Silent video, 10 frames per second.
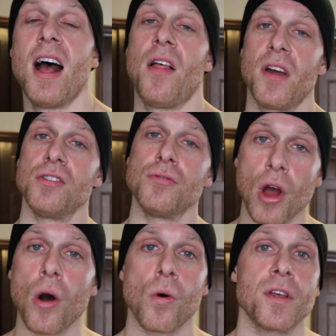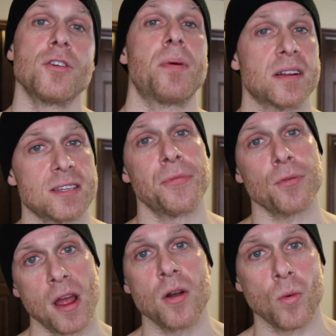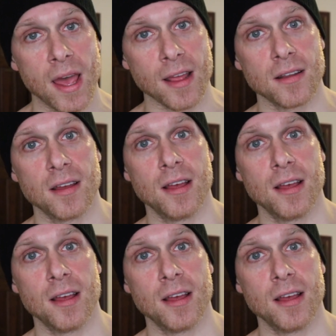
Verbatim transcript: and then you know that you picked up the right weight.